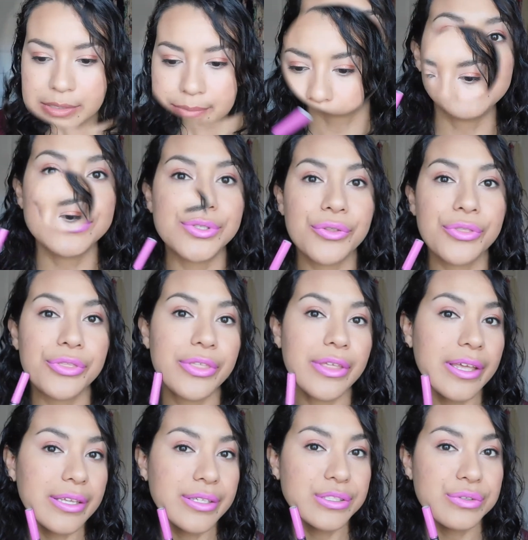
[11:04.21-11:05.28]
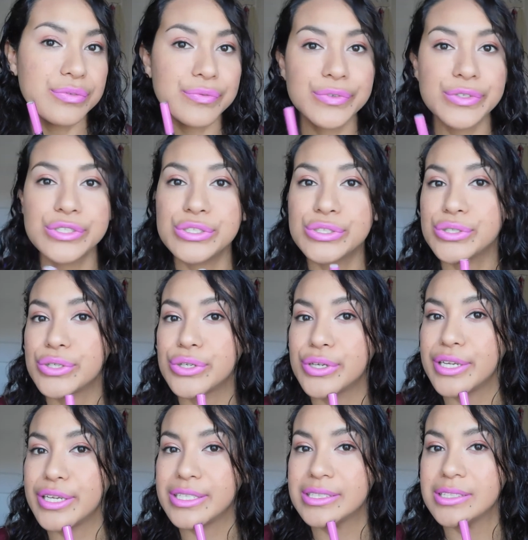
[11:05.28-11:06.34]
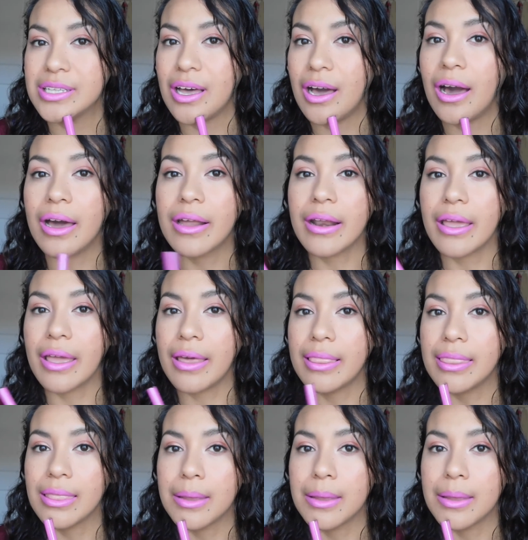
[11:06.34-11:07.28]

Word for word: Um, so this for sure is not a